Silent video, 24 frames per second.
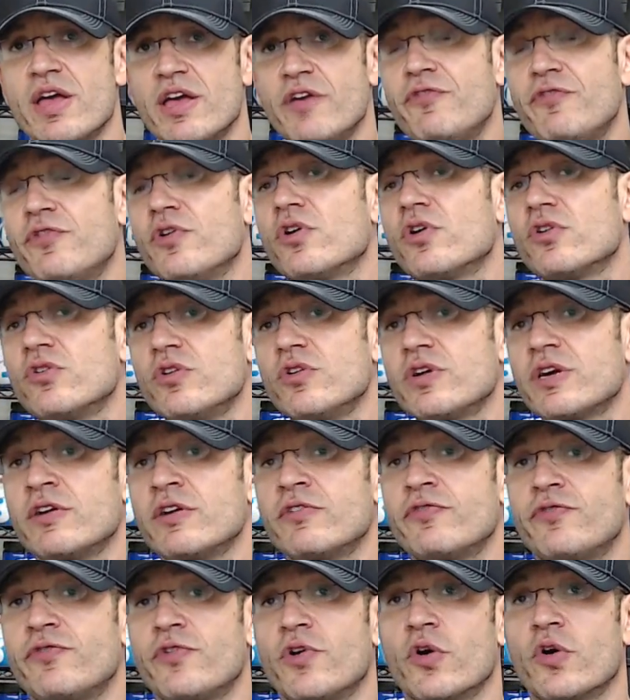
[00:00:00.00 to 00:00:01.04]
looking
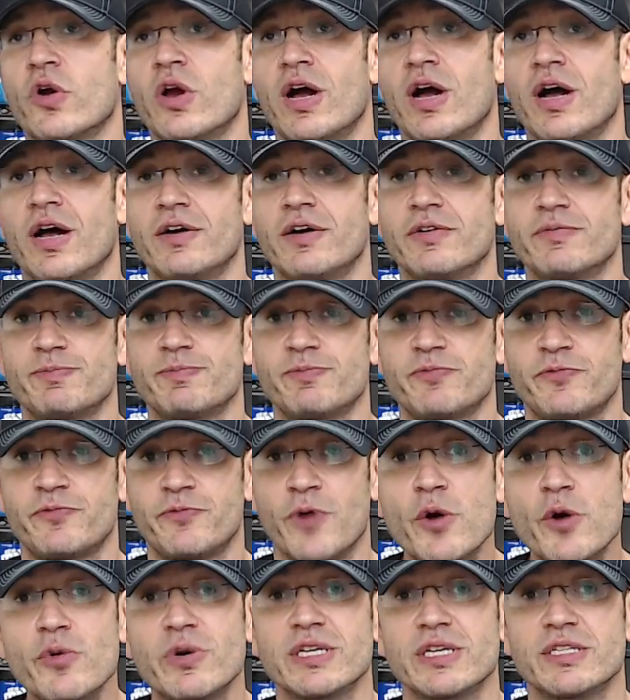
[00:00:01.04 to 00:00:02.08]
for a
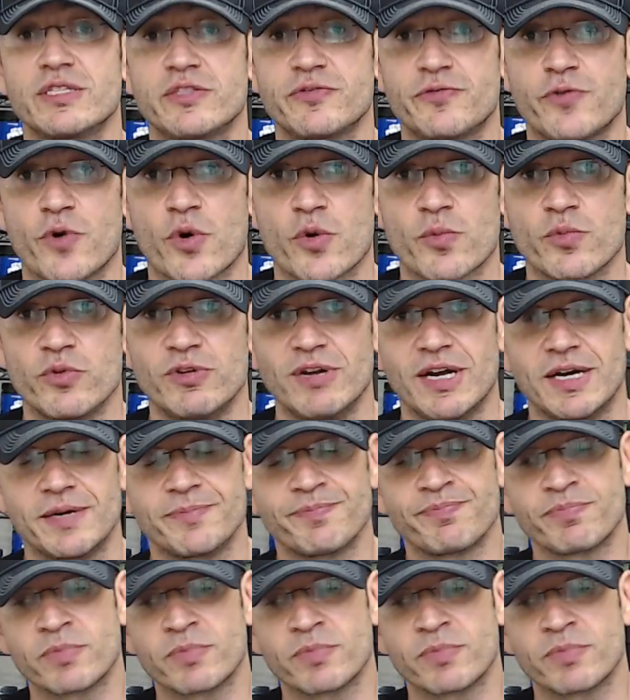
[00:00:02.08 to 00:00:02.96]
focus formula,